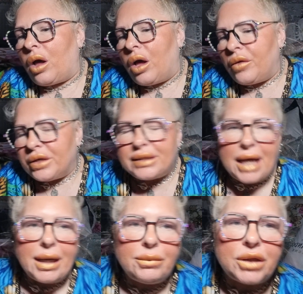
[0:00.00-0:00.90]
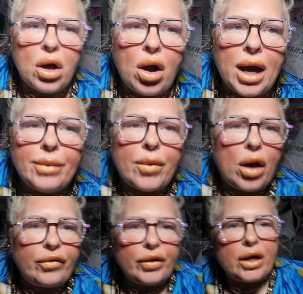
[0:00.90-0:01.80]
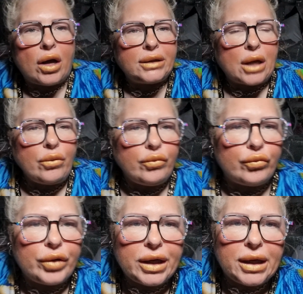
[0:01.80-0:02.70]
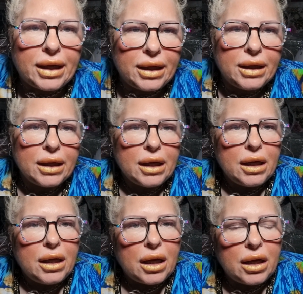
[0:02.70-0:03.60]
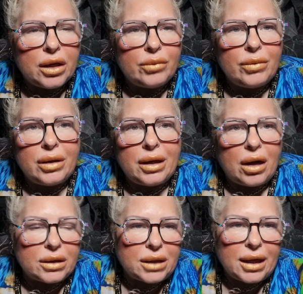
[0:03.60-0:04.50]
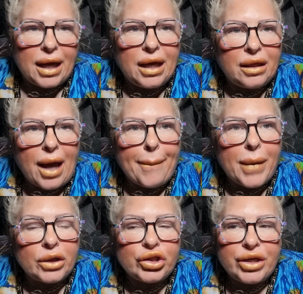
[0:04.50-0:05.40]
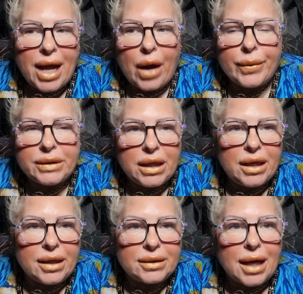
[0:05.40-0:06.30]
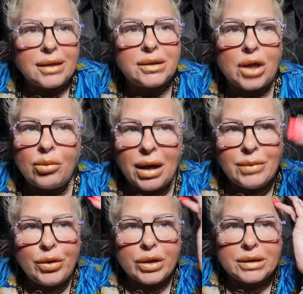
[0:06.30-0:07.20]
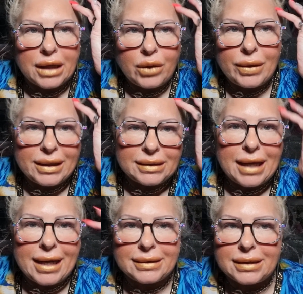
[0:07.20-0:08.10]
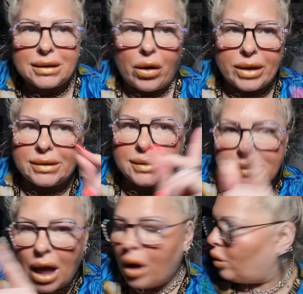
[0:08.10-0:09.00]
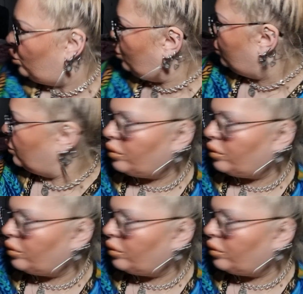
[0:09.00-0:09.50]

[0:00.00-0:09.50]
at the same time, I think I don't really, like I say, eat that much now as it is. And so maybe you could say, well, it's exercise. So,